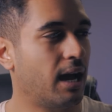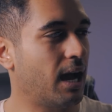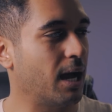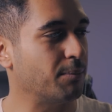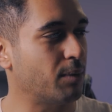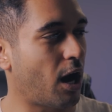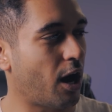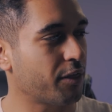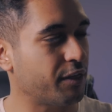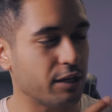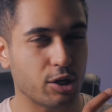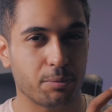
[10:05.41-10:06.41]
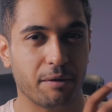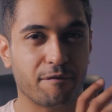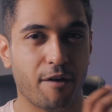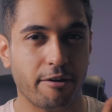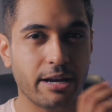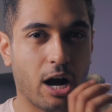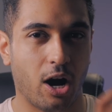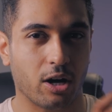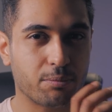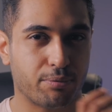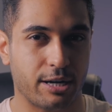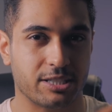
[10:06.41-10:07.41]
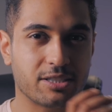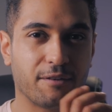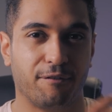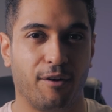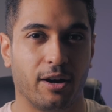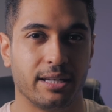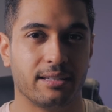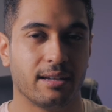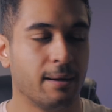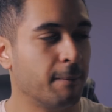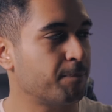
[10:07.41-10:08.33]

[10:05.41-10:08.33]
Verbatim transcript: Um, I think you'll be very hard pressed to find